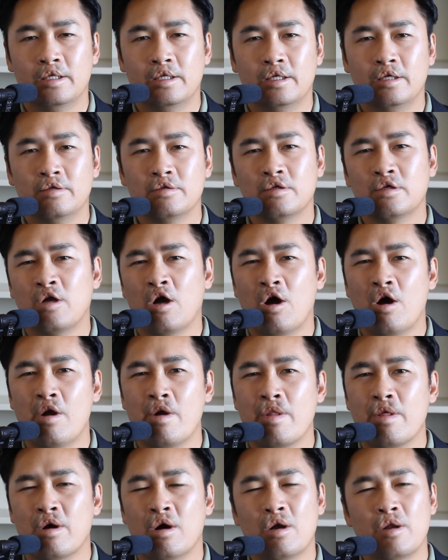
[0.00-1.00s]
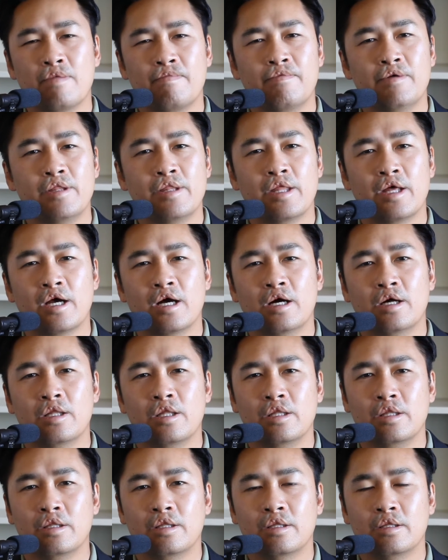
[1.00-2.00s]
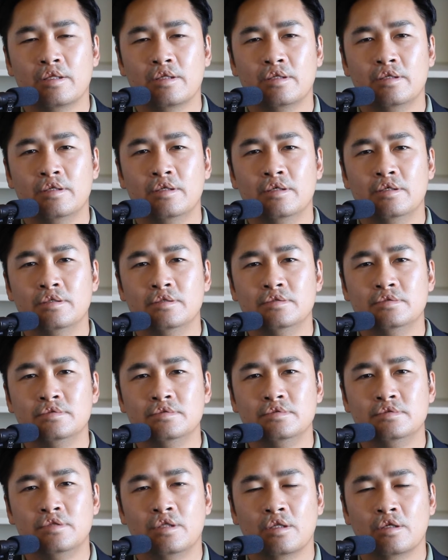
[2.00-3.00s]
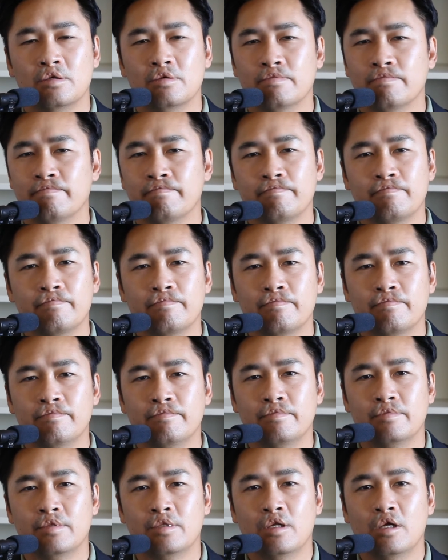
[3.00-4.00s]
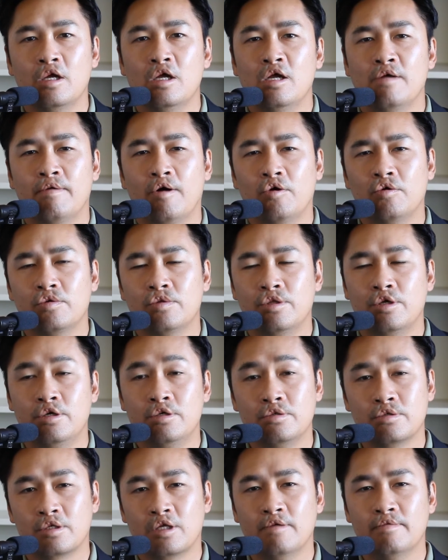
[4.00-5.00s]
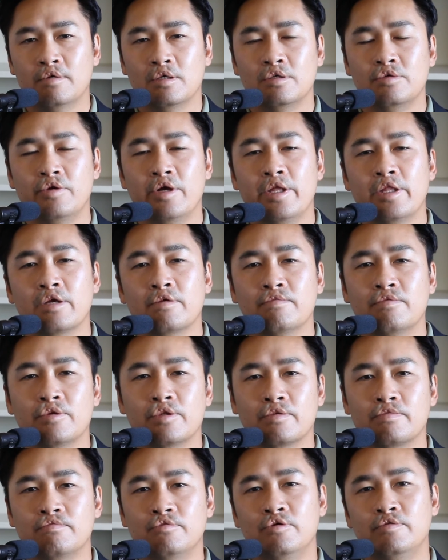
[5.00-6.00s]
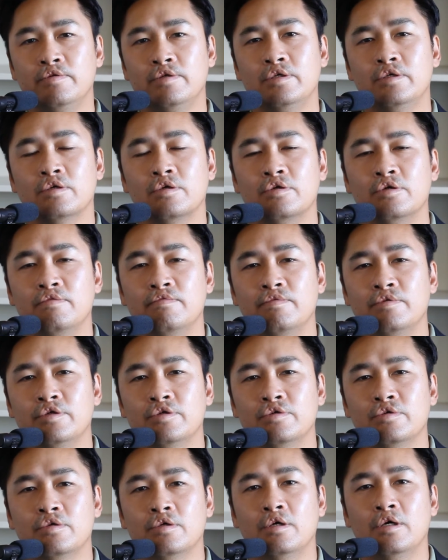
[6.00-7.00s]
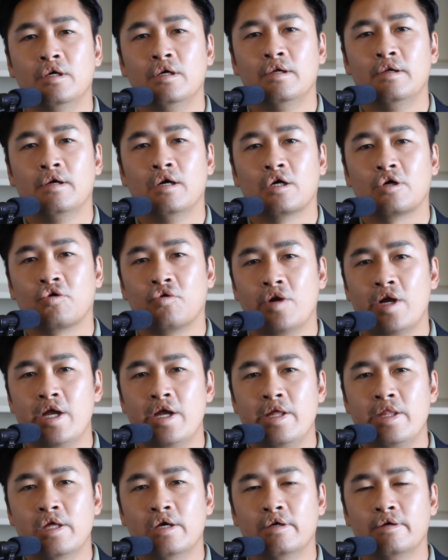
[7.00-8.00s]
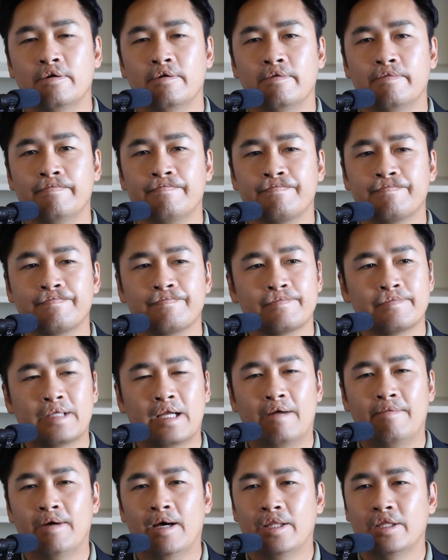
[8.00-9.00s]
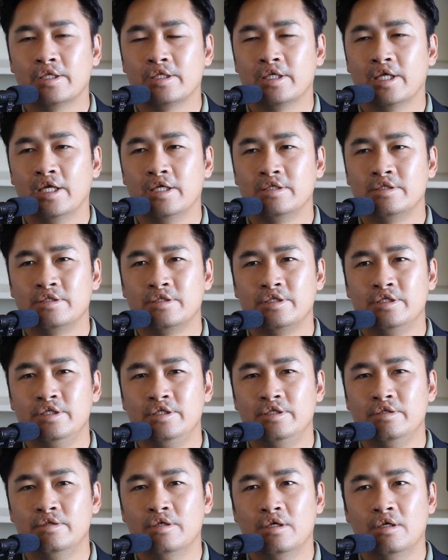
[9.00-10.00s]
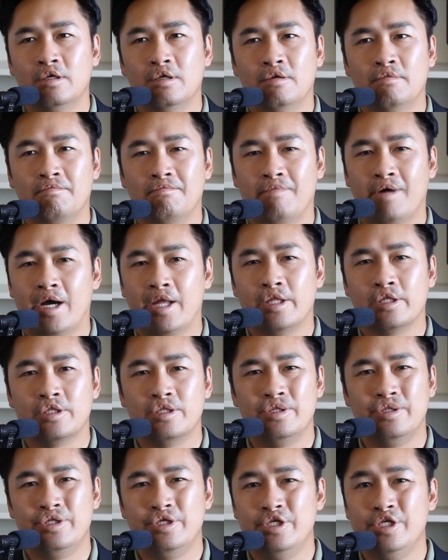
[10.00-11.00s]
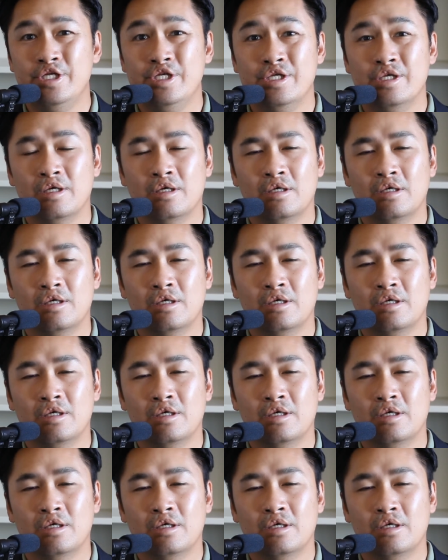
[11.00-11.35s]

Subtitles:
just hard to pin down, and if I was to give a rating for this movie, a review, a grade, I'm gonna have to say C minus D.